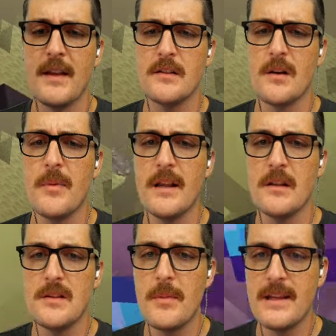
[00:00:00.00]
somebody
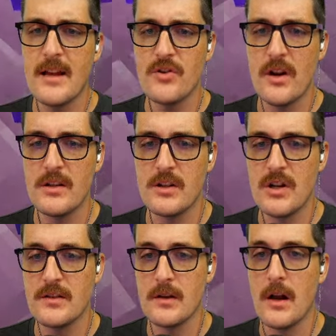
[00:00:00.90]
yesterday
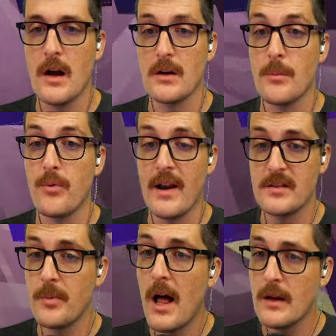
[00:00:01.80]
suggested compressed
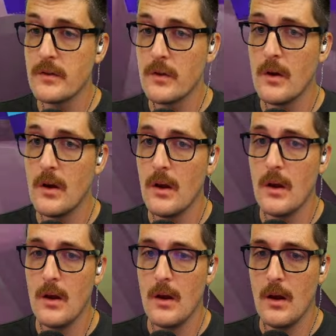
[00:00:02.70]
blocks.
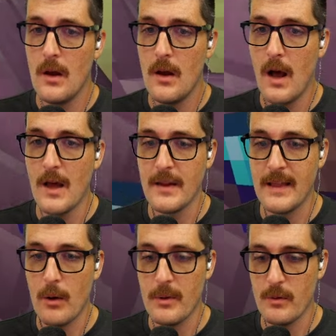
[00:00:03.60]
I think
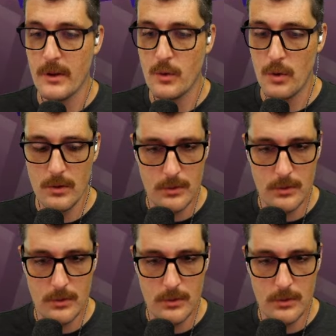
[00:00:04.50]
that would be really cool.